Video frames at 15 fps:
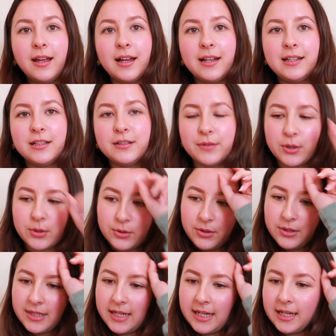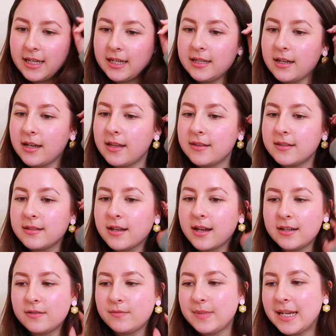a little recording at the
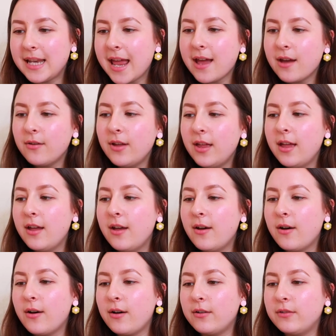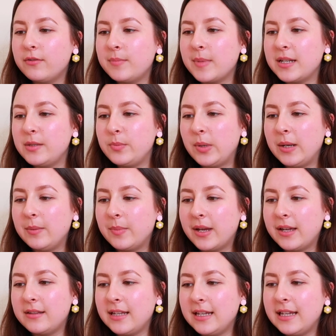side of me now of my spring
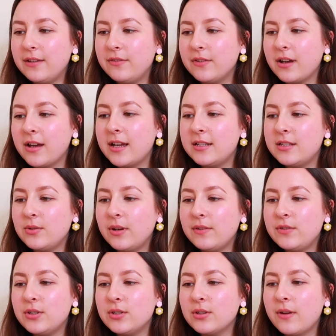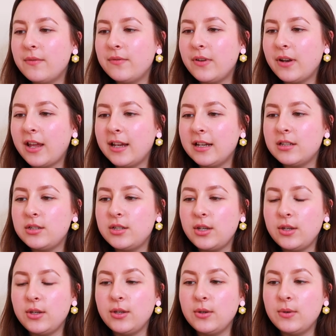birthday gift guide. So I've just gone for like
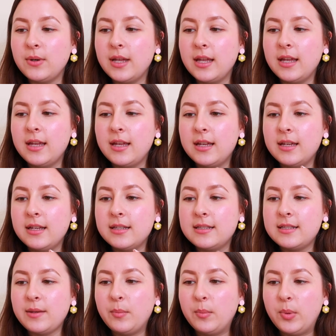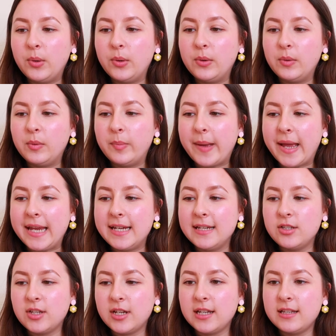two simple
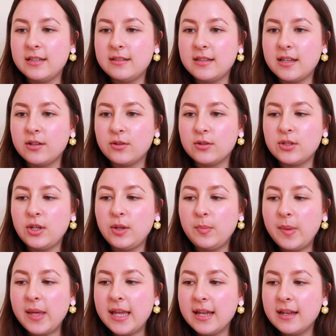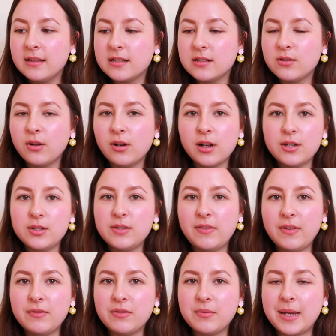pages. They're not too big, there's not loads of
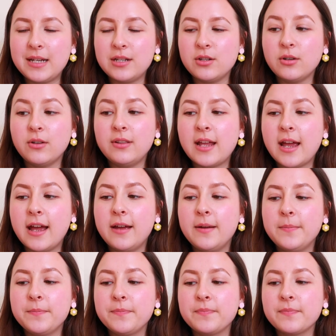information on there,